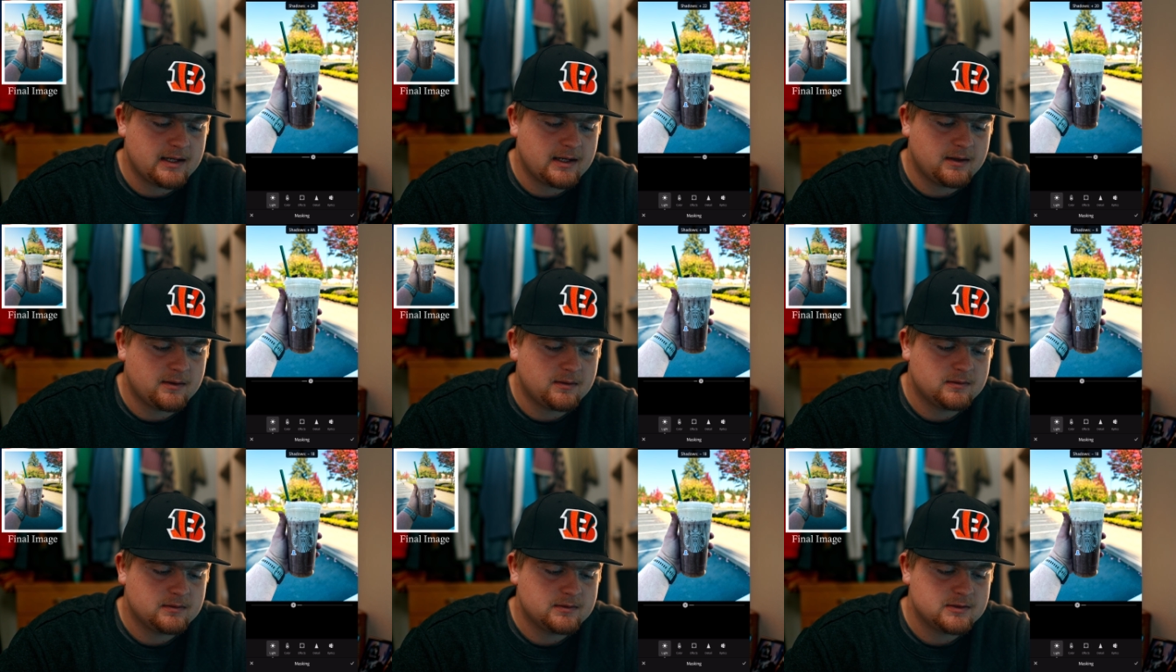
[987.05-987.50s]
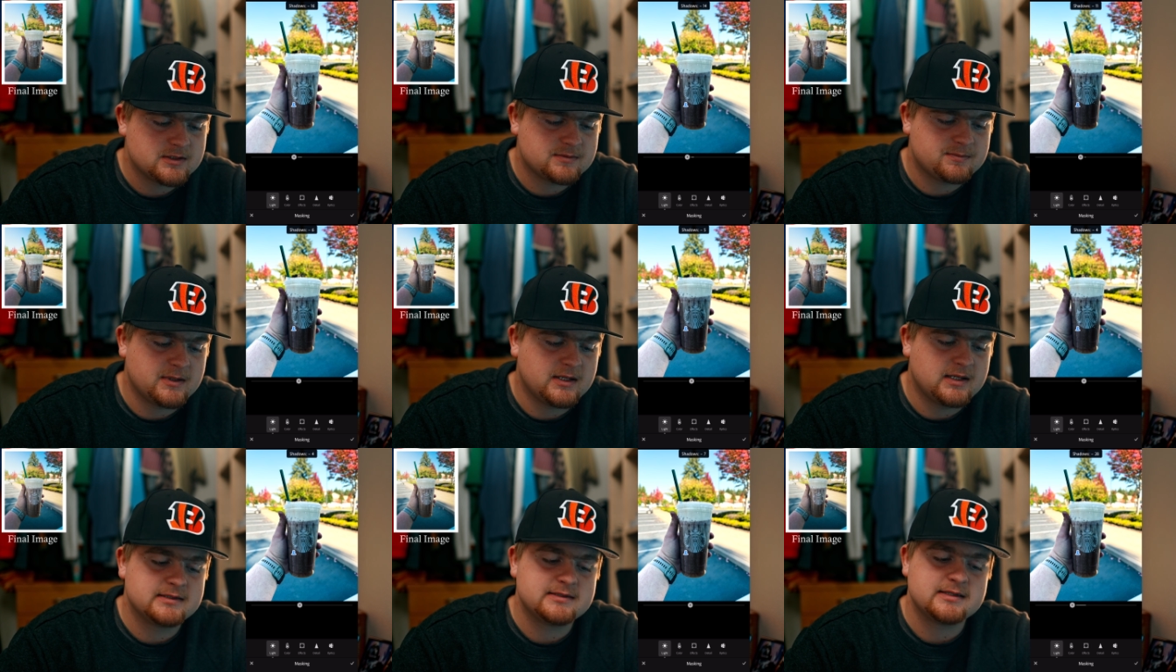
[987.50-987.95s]
now,
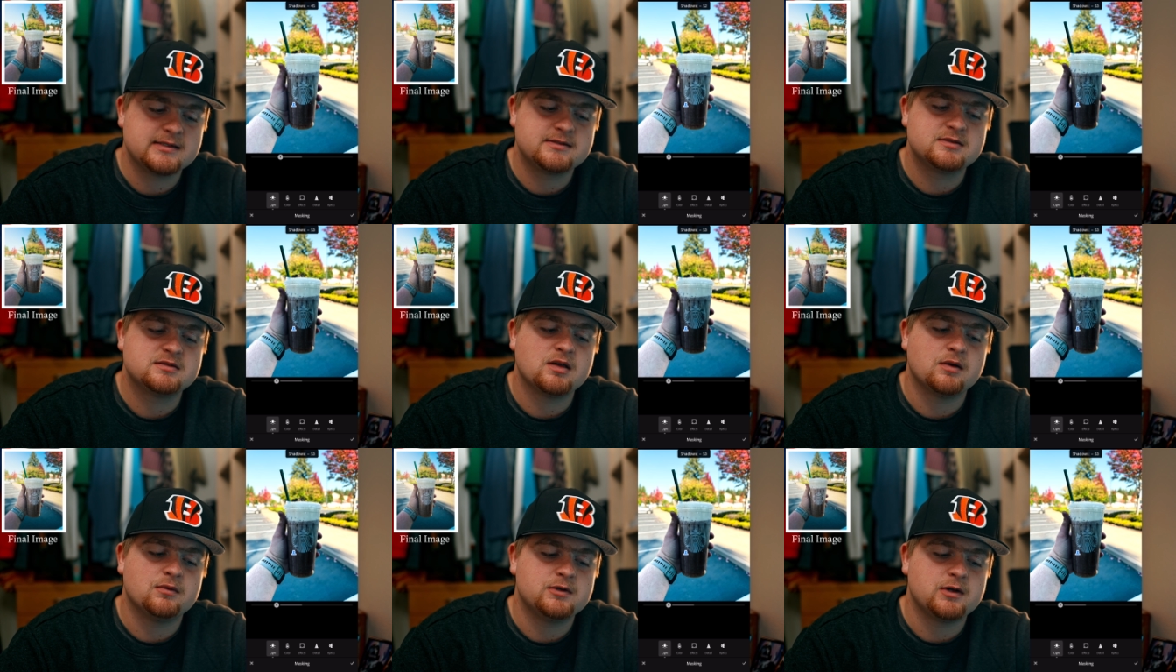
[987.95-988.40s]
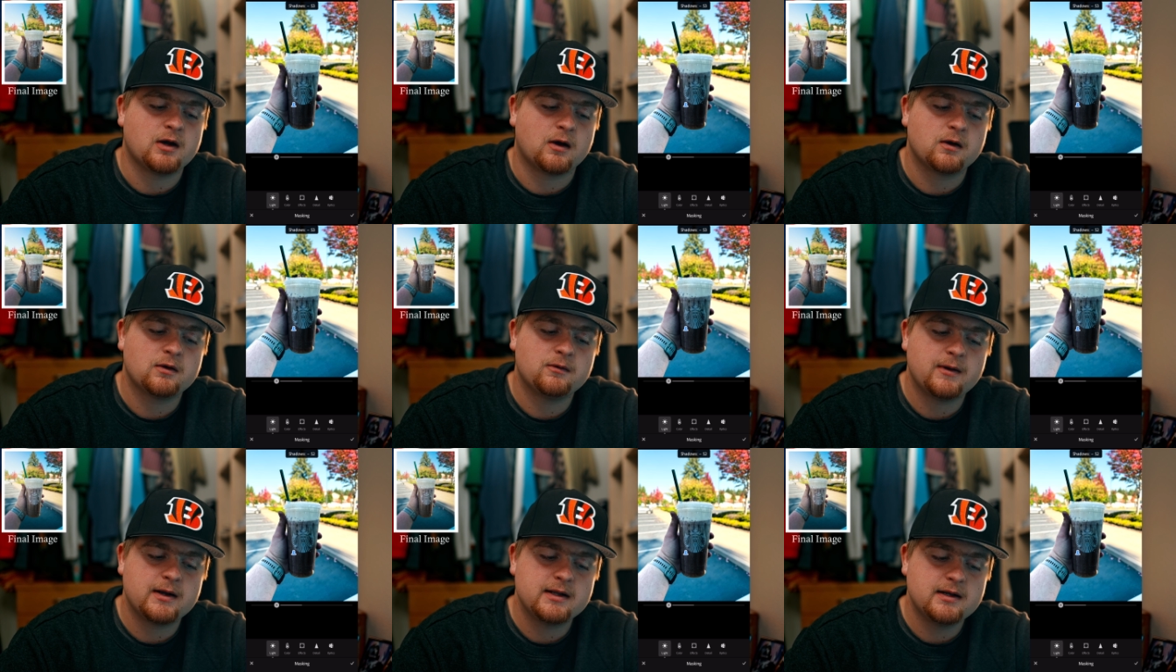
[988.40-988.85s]
just because it's so
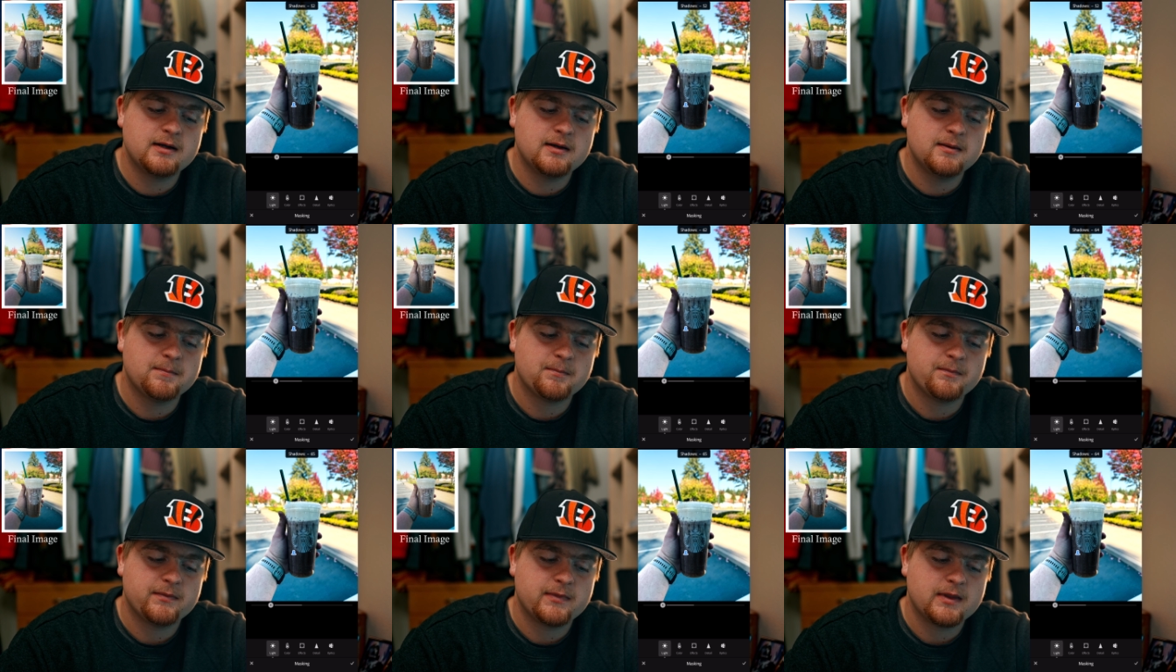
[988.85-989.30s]
dark right there.